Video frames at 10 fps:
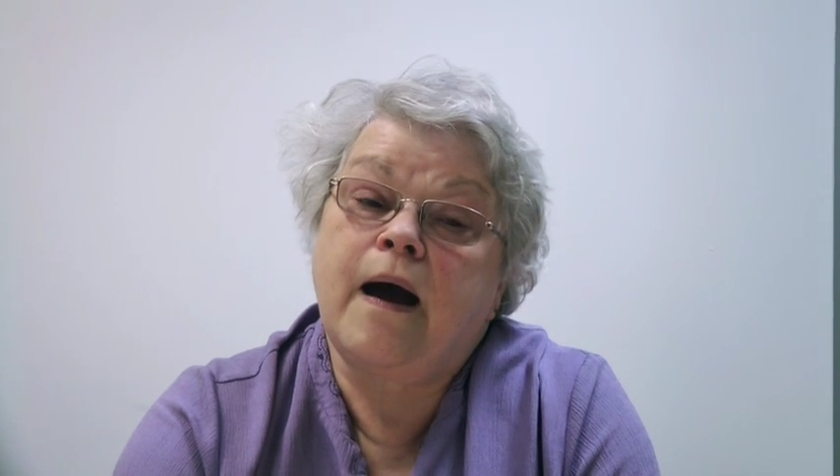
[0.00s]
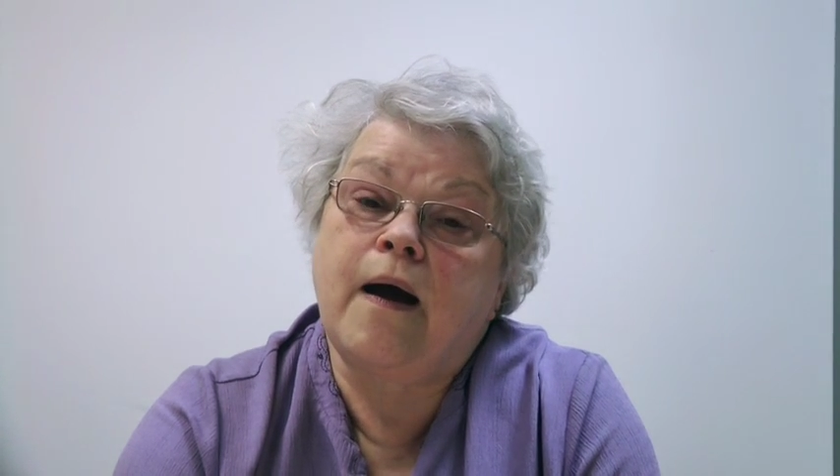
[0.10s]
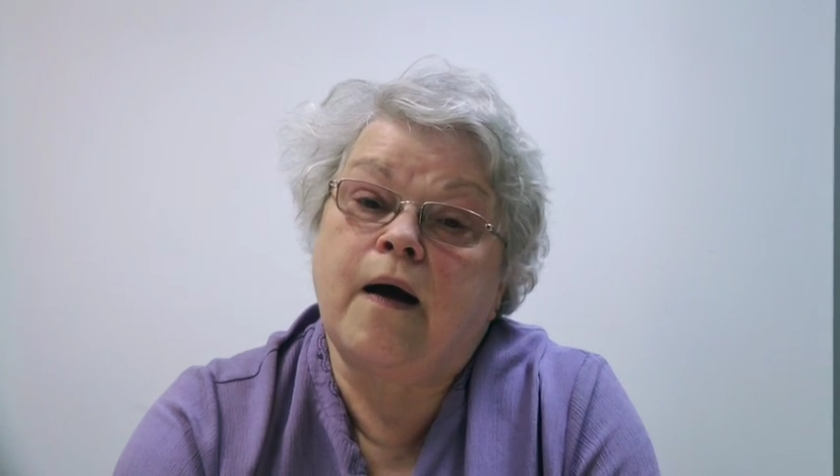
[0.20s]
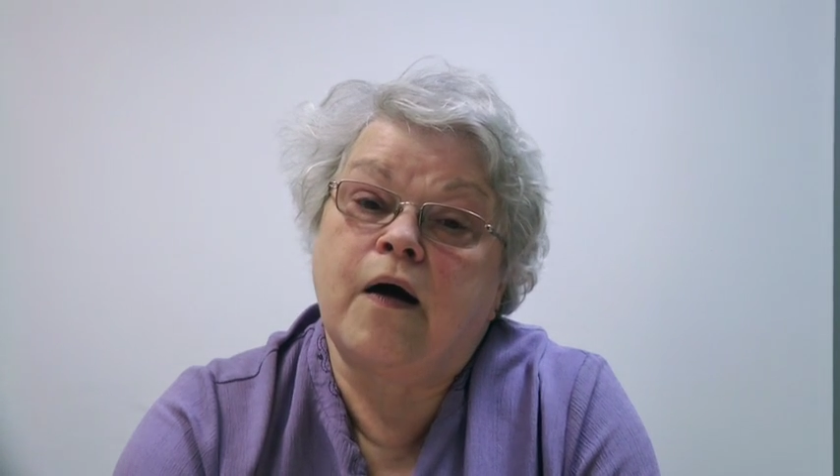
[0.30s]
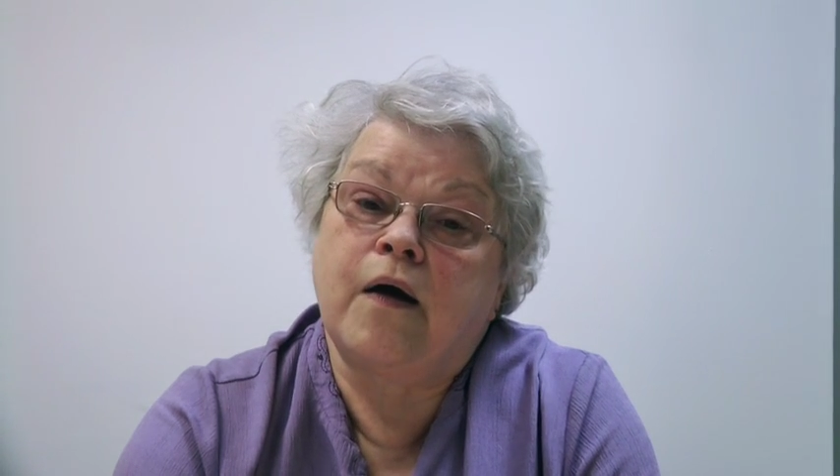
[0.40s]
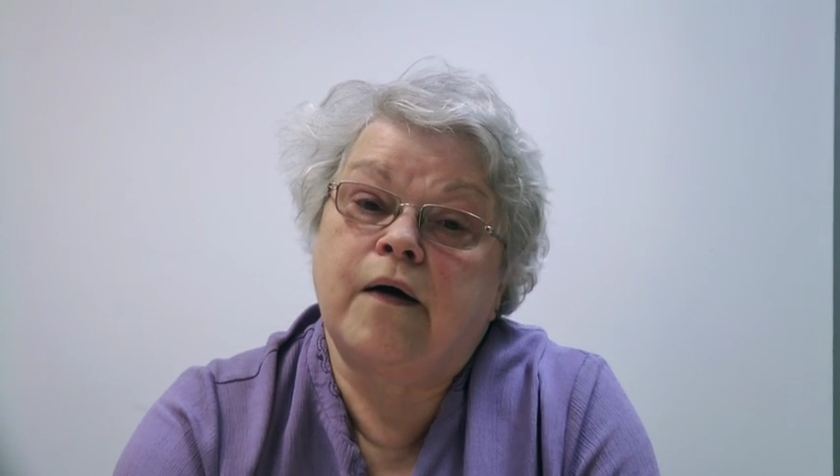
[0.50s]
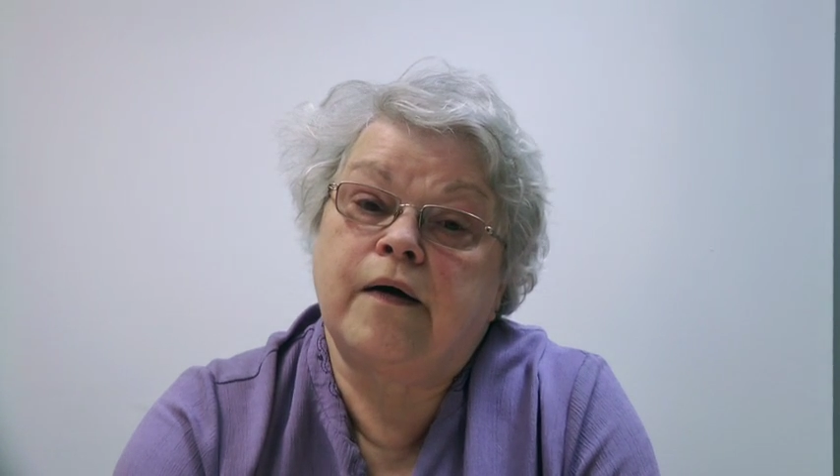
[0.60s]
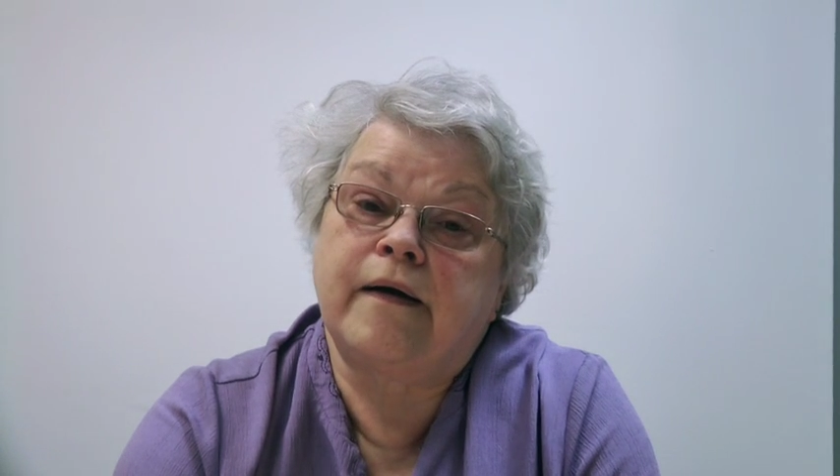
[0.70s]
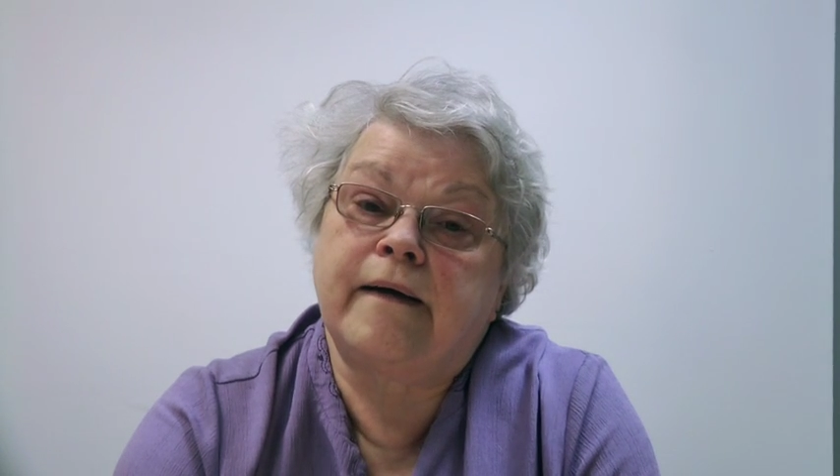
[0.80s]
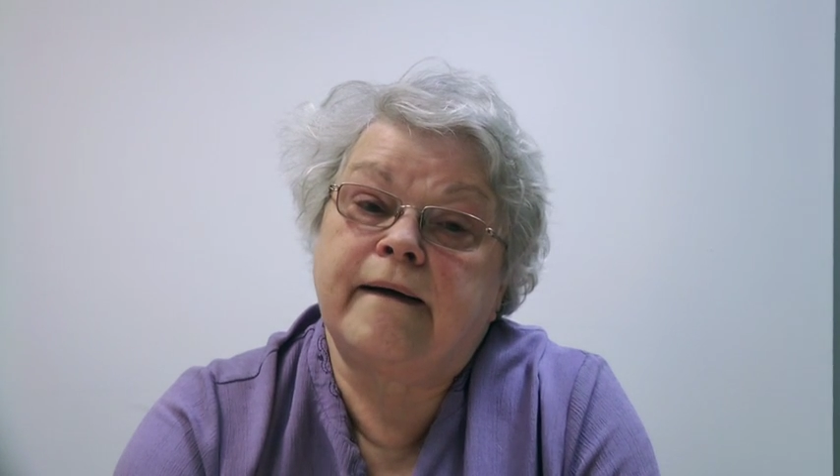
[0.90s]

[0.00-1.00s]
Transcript: uh,